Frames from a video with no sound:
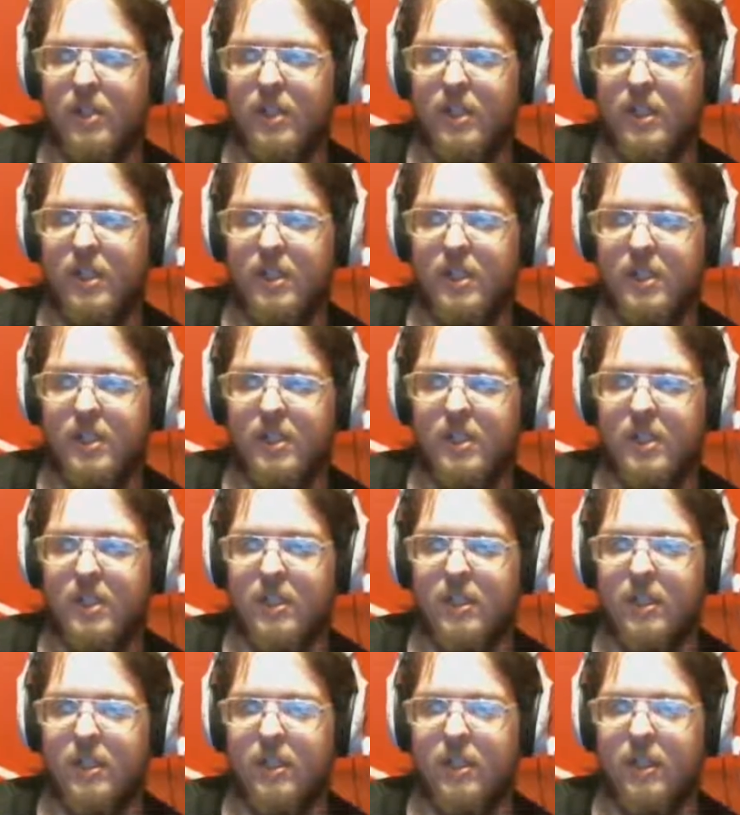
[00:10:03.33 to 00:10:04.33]
his...
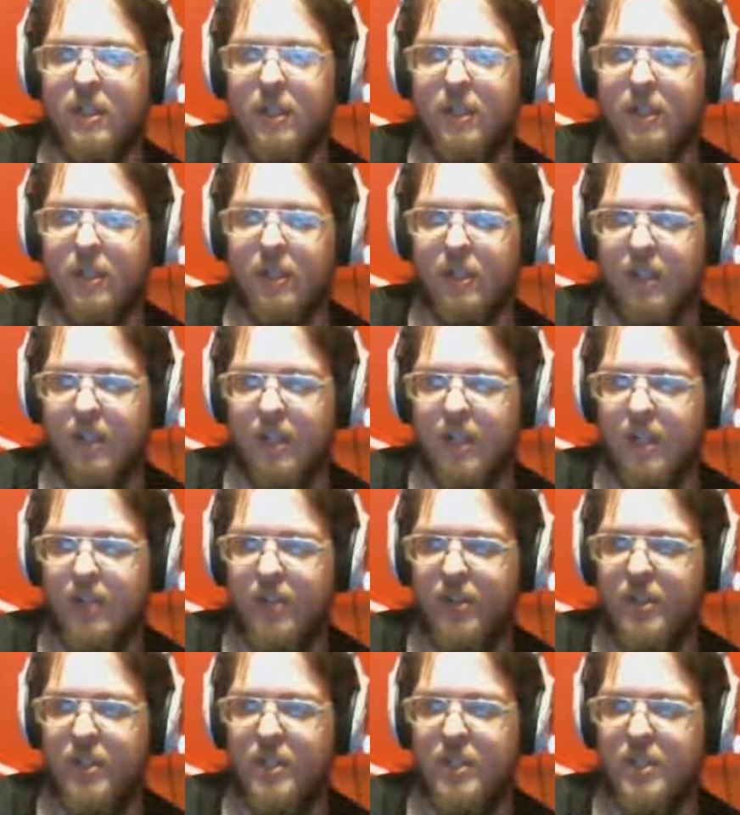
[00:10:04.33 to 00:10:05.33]

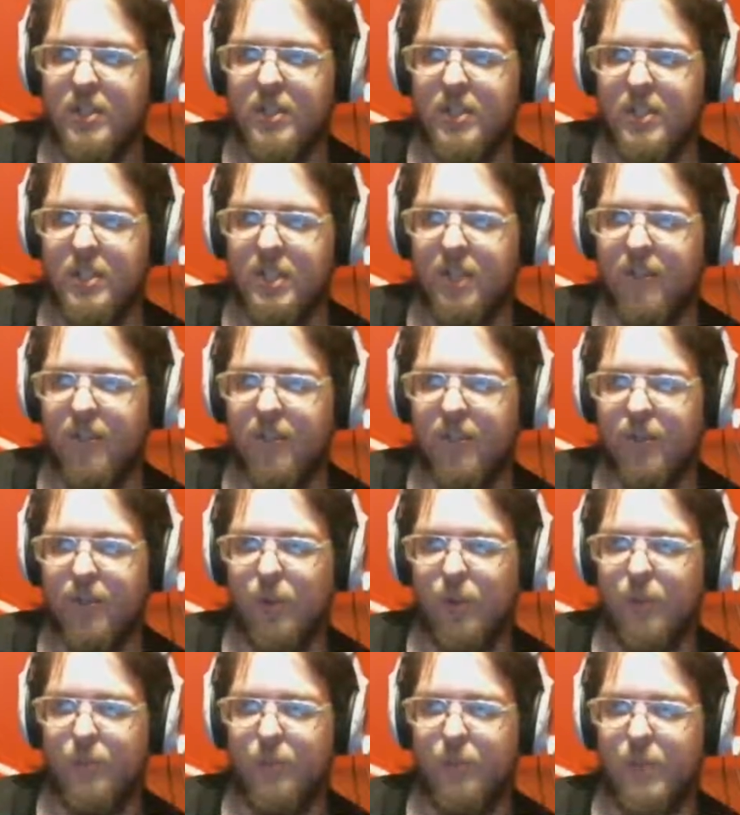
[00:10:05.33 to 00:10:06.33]
This is definitely
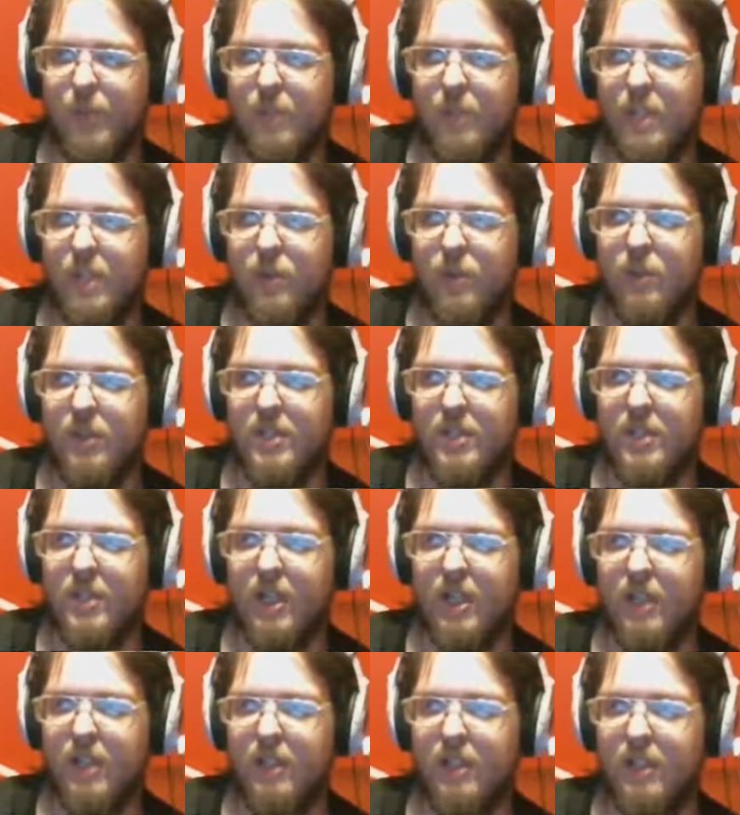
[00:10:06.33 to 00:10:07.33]
going to be a mini quest
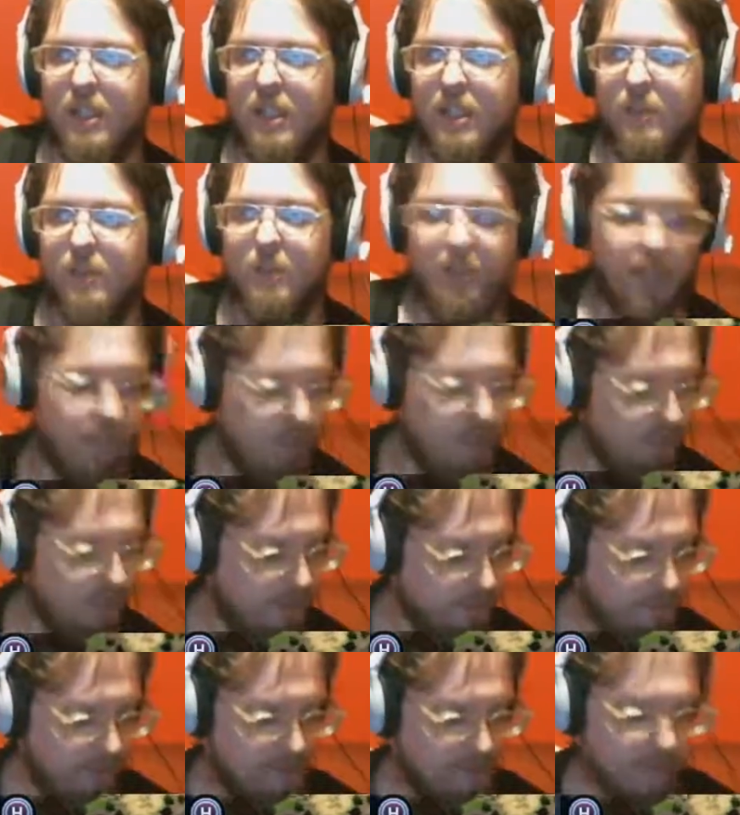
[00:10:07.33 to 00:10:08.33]
type island.